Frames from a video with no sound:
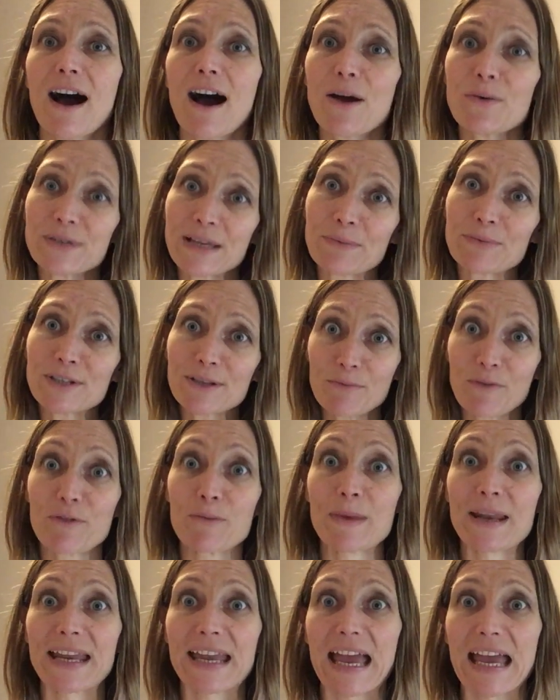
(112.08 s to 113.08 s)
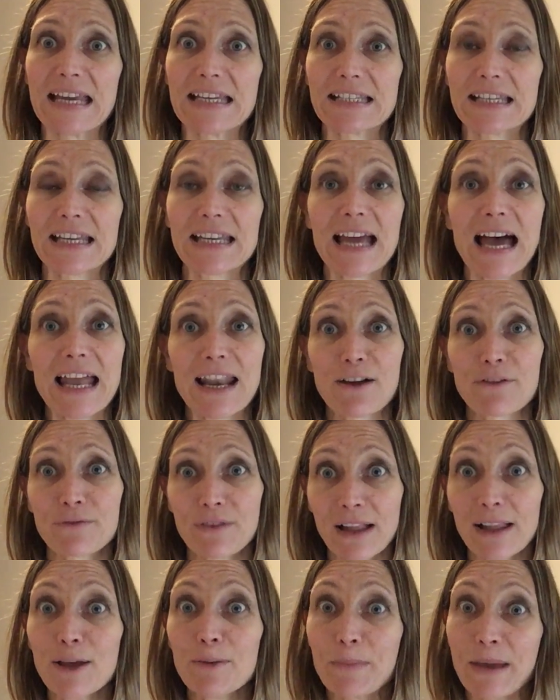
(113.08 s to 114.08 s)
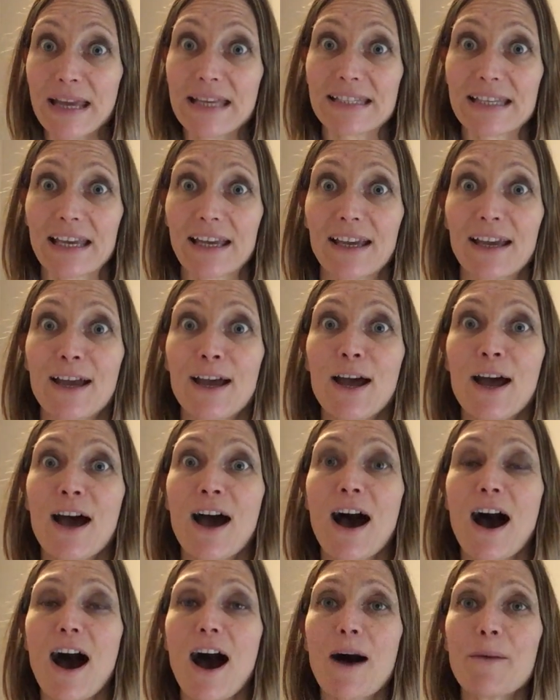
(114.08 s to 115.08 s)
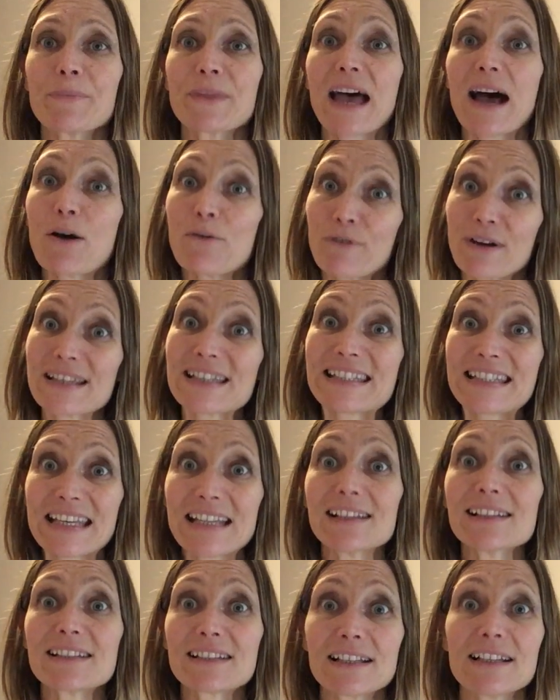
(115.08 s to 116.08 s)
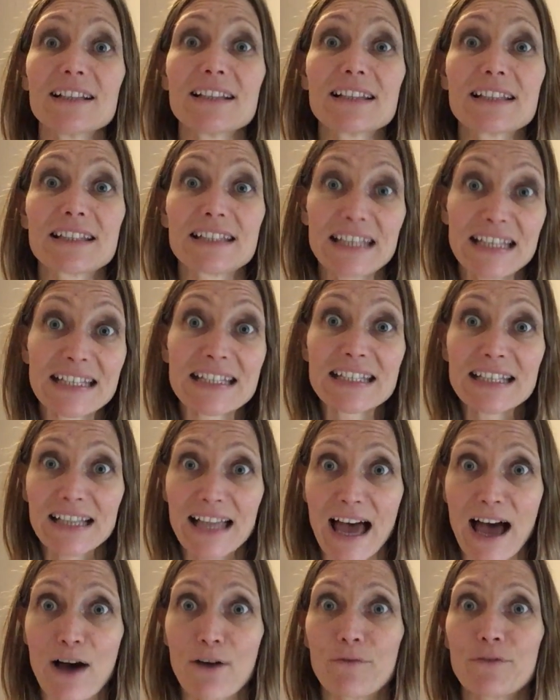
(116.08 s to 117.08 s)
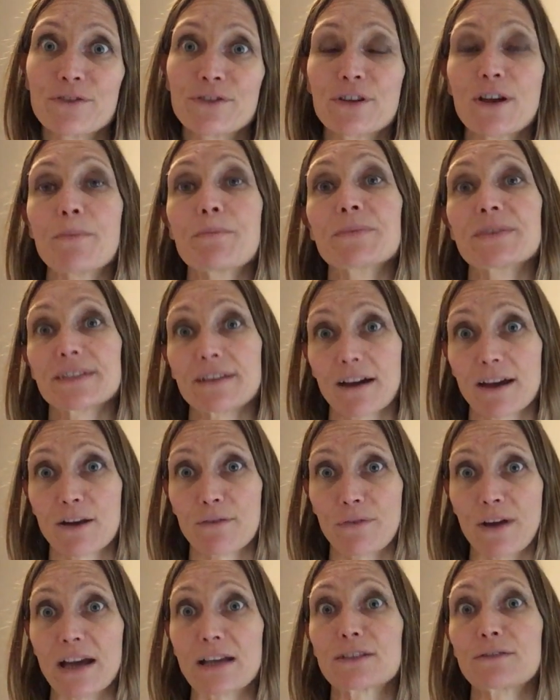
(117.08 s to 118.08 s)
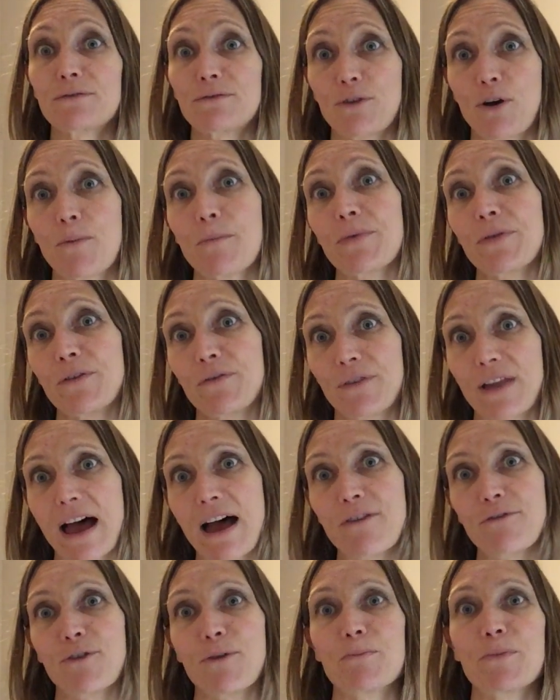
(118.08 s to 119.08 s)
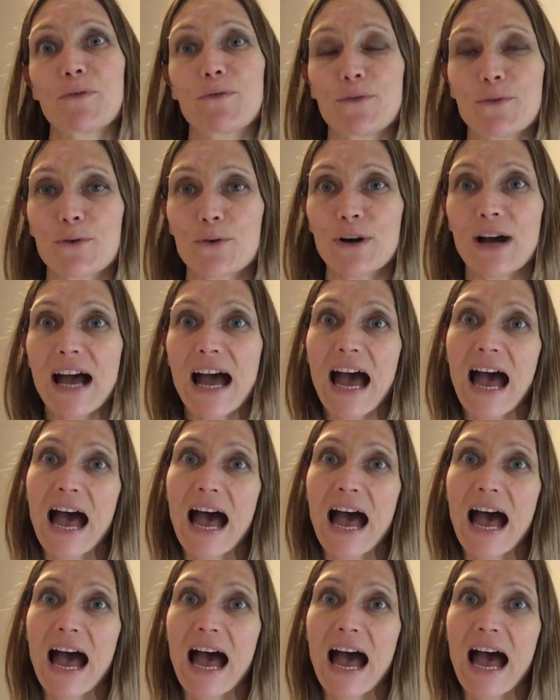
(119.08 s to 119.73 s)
I was able to come off the medication and I felt amazing. Um, however, I still, still did still have some side effects from the flare from before.